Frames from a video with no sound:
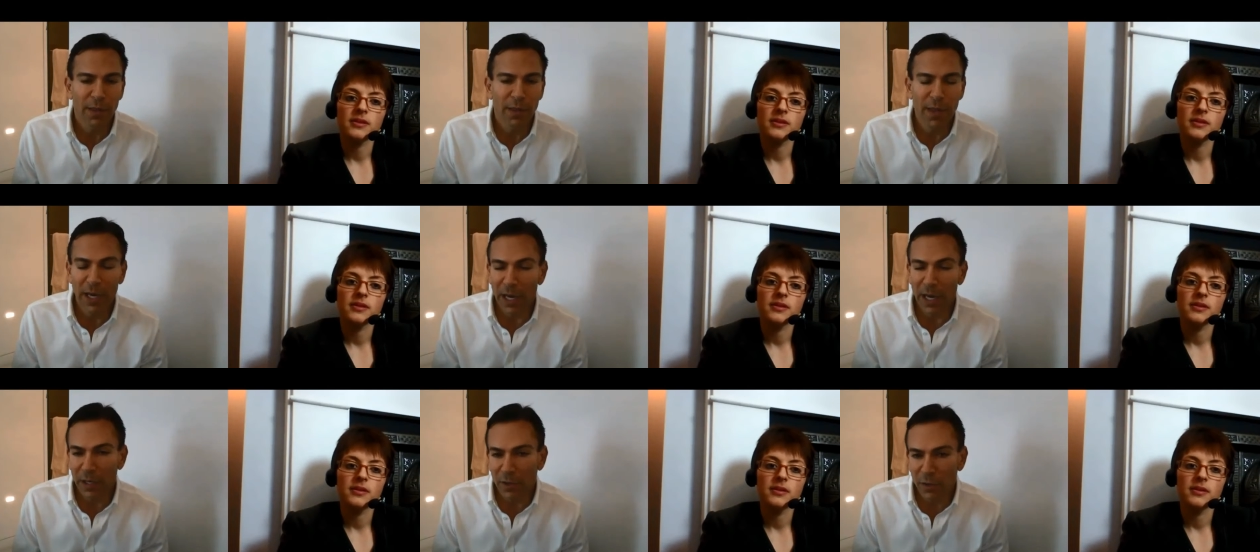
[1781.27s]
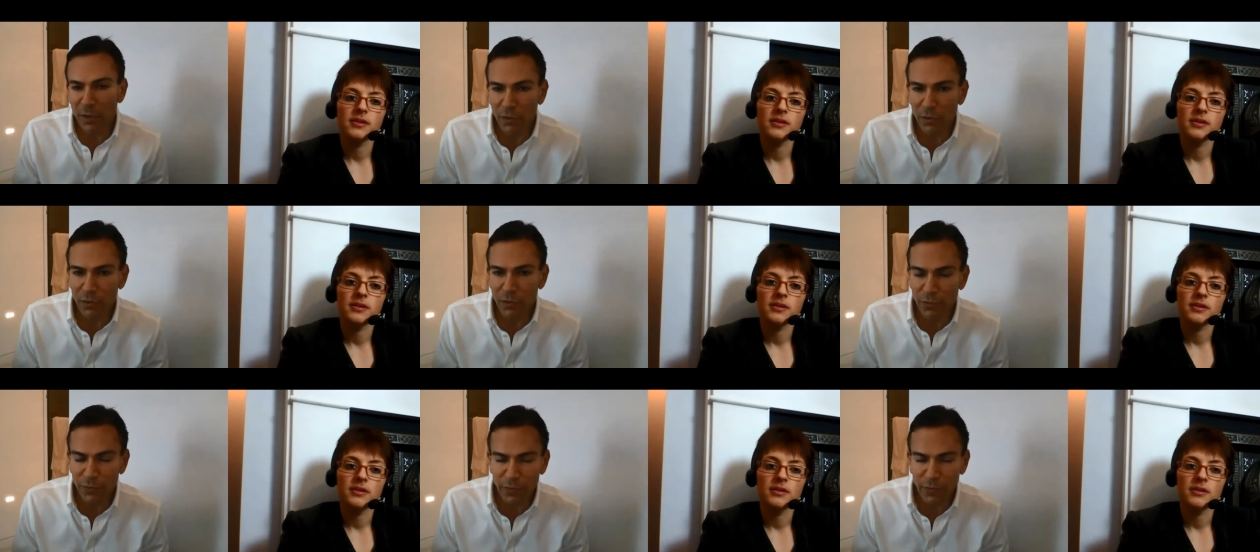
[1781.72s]
Speaker 1: that i
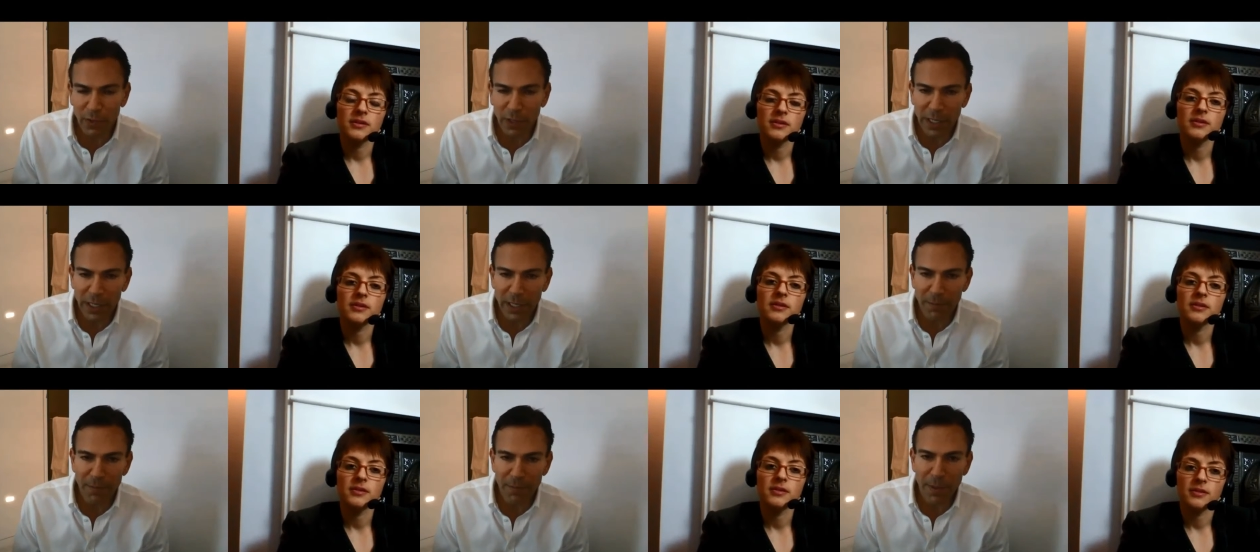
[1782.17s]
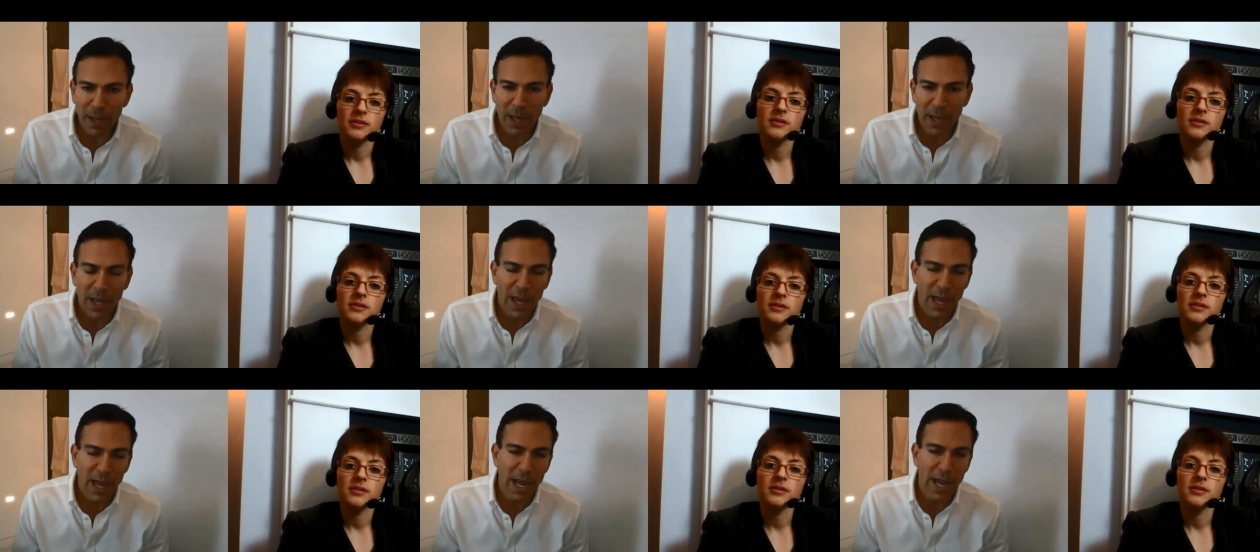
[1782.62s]
use for leap
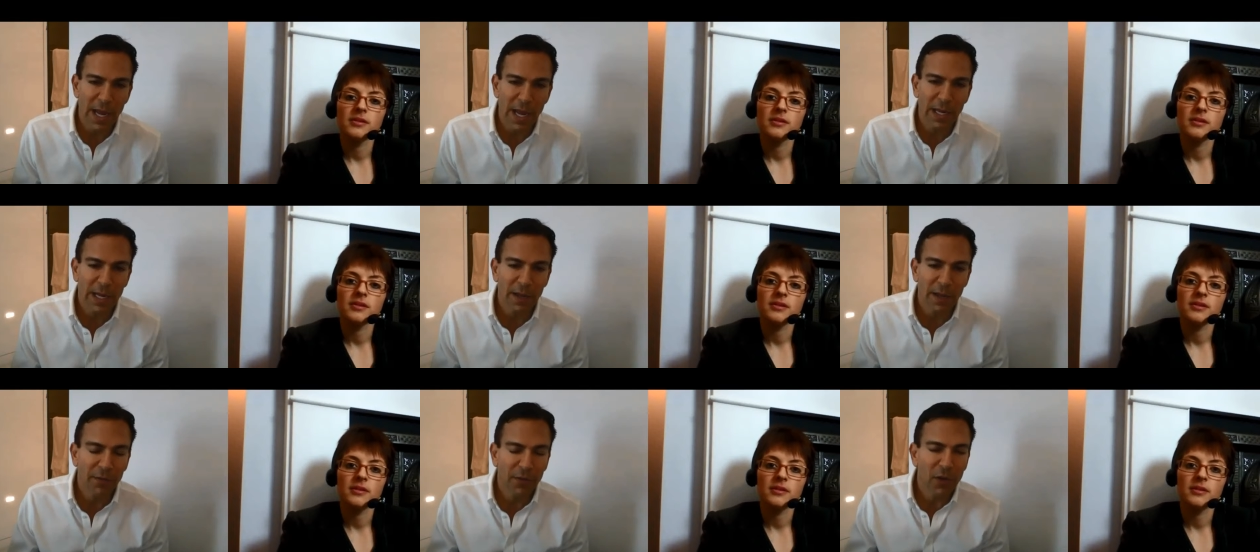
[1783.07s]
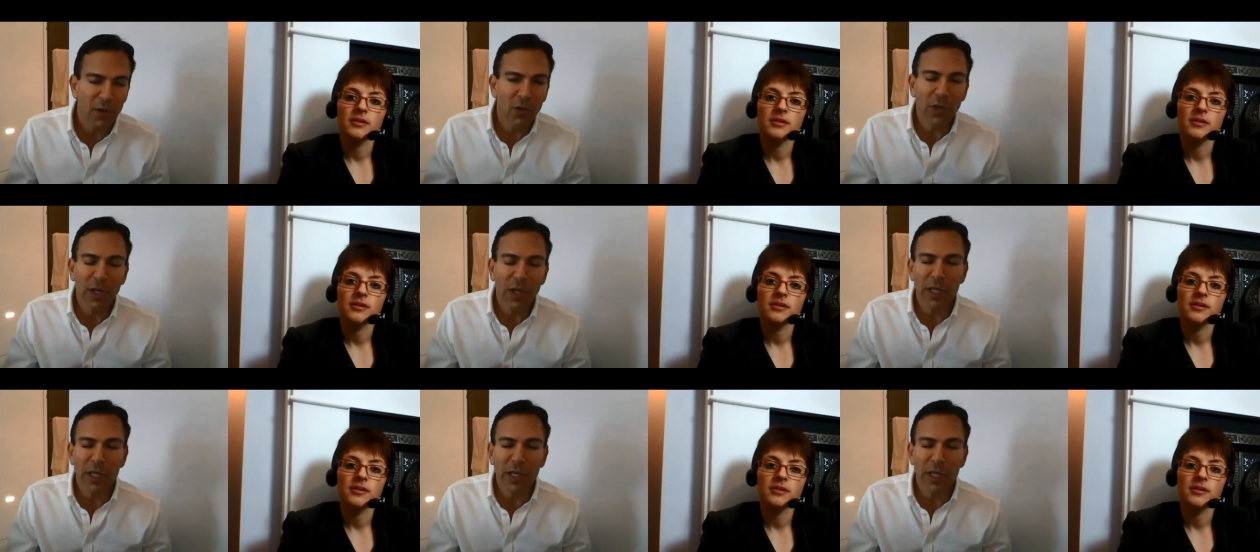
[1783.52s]
and if you